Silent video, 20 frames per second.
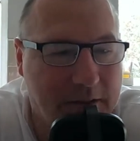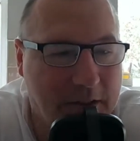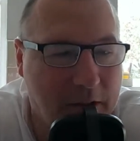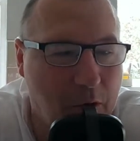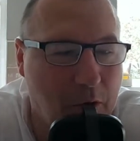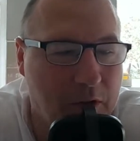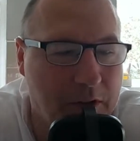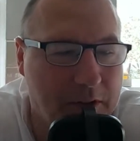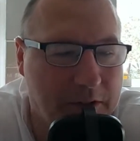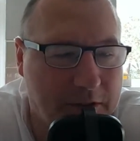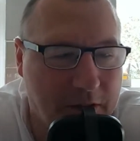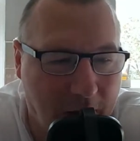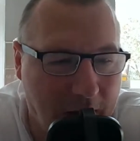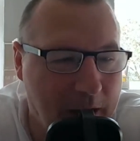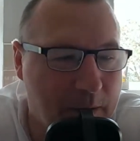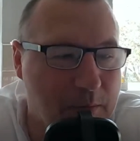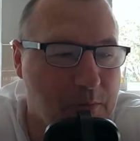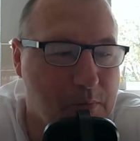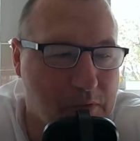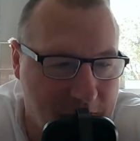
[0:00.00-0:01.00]
till his
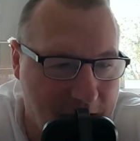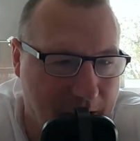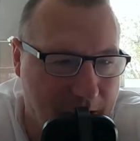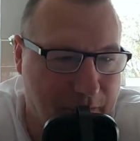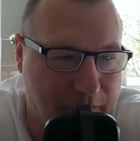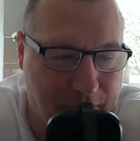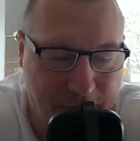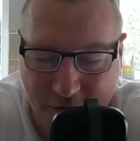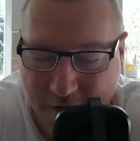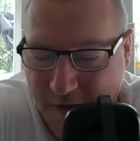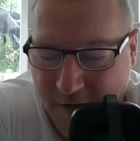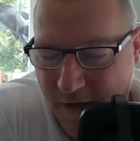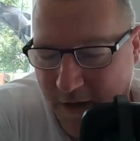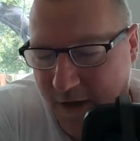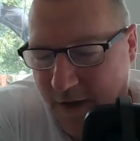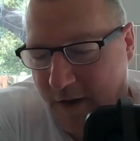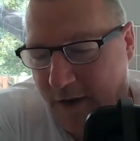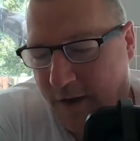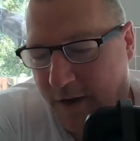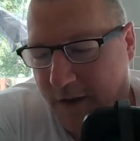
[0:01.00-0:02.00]
dying breath.
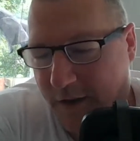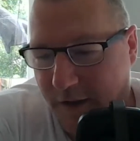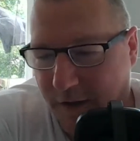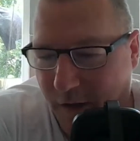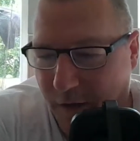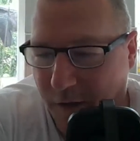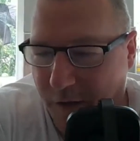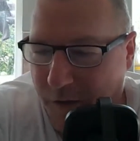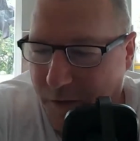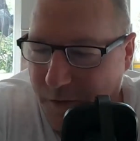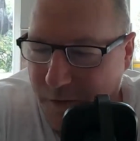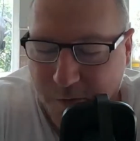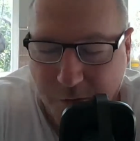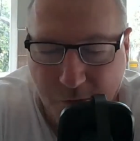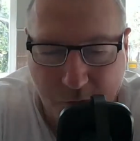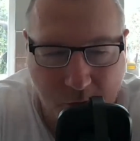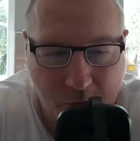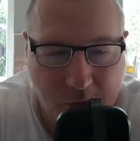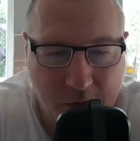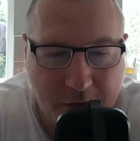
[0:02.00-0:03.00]
You know,
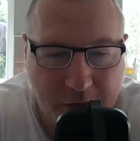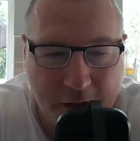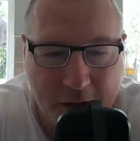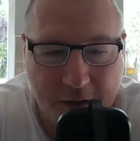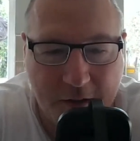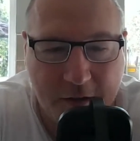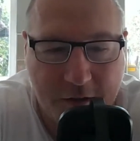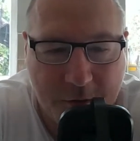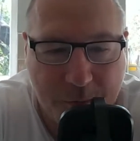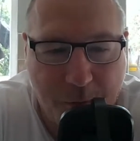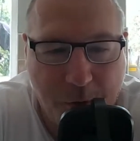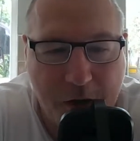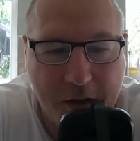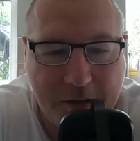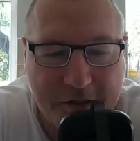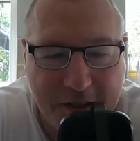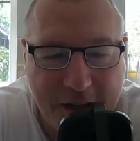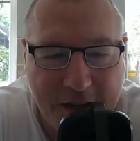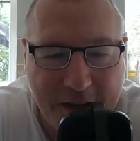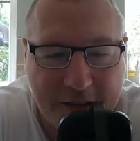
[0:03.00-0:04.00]

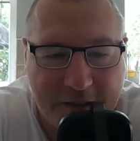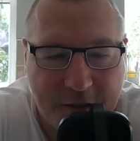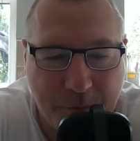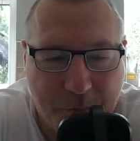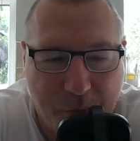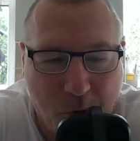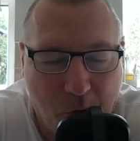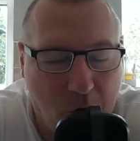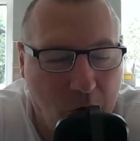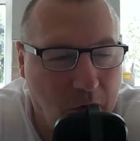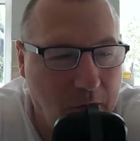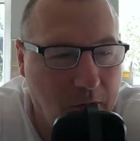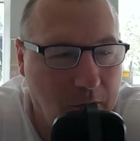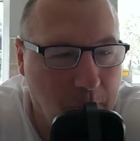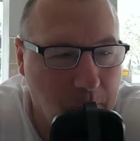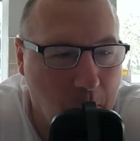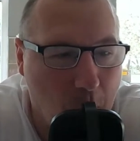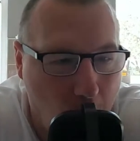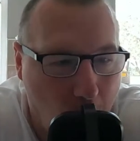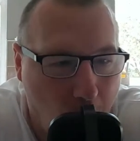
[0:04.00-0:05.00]
Spurs need support
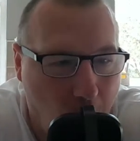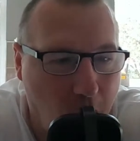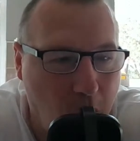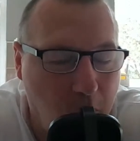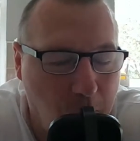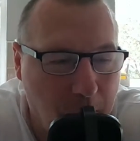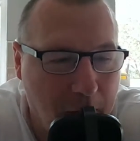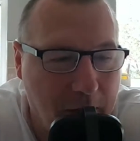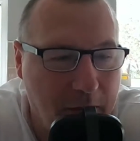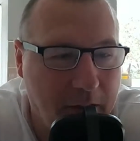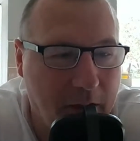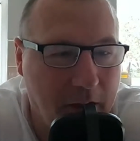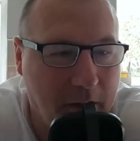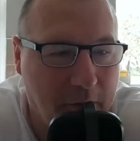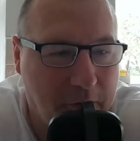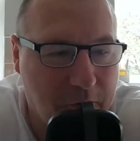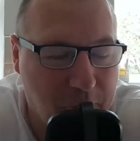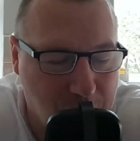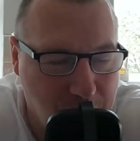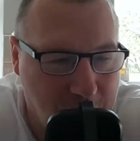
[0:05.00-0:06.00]
more when
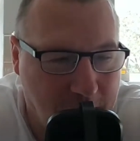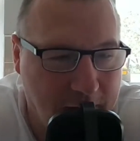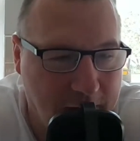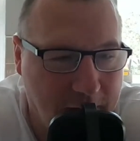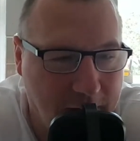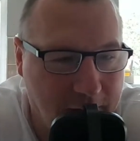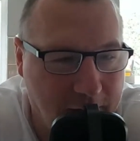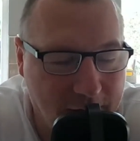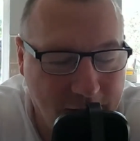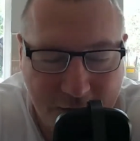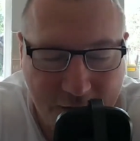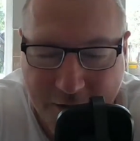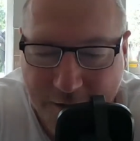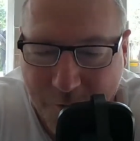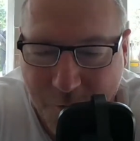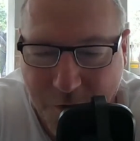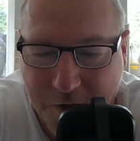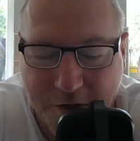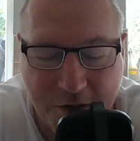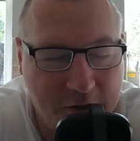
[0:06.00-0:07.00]
they're struggling.
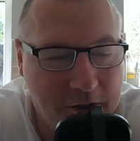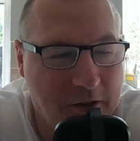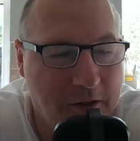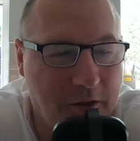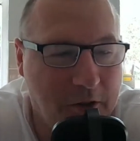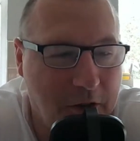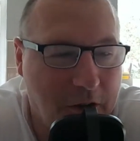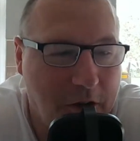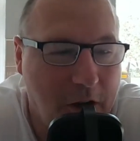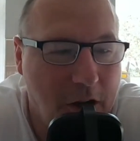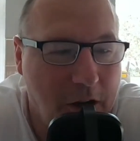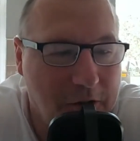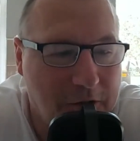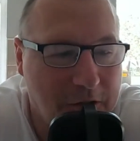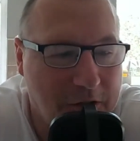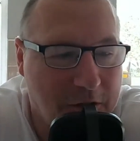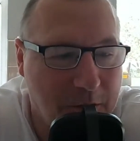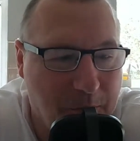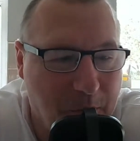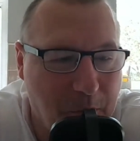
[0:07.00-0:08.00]
You can't
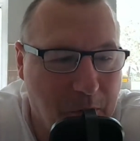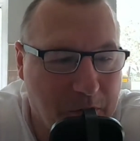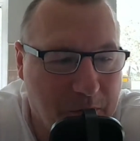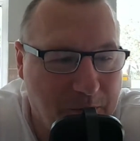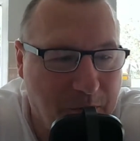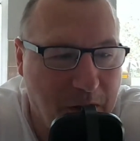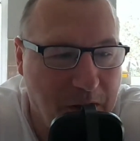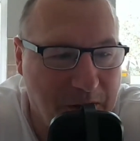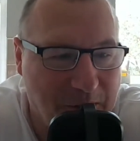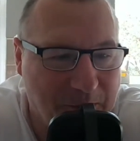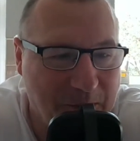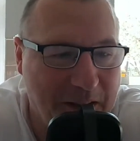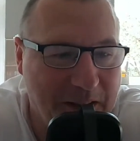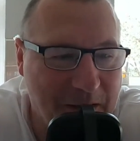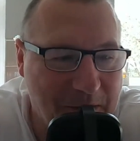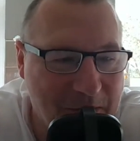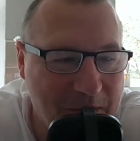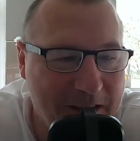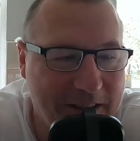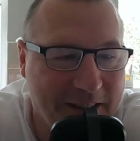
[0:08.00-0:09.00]
just support Spurs when
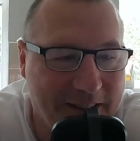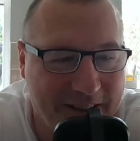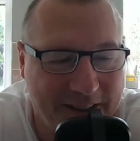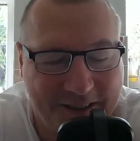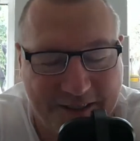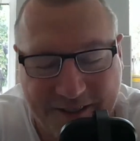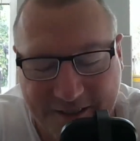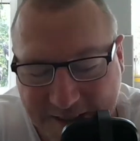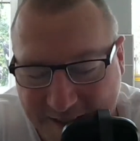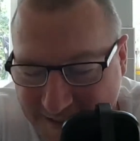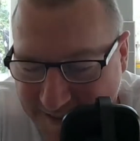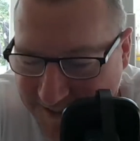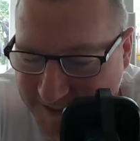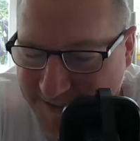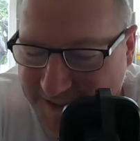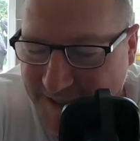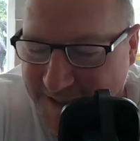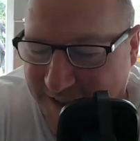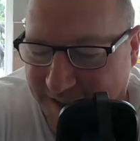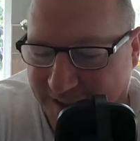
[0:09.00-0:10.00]
they're winning. It's
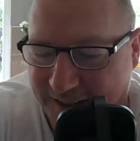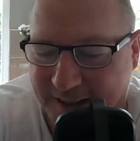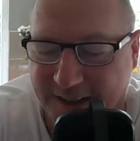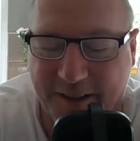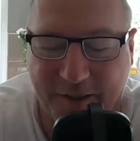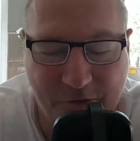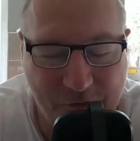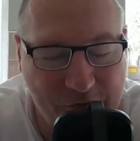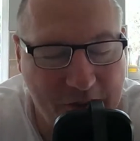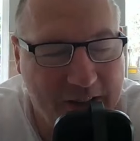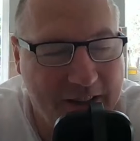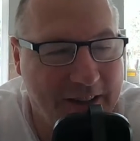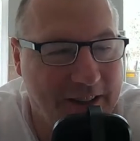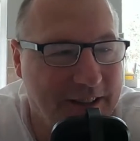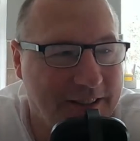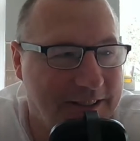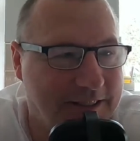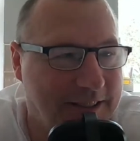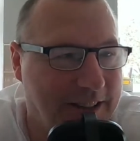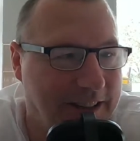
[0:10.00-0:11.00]
silly. It really
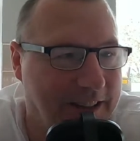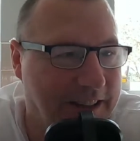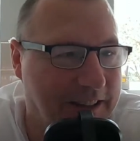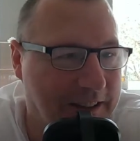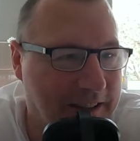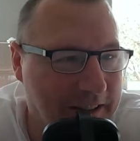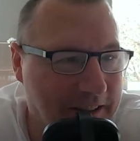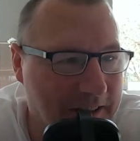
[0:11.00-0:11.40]
is silly.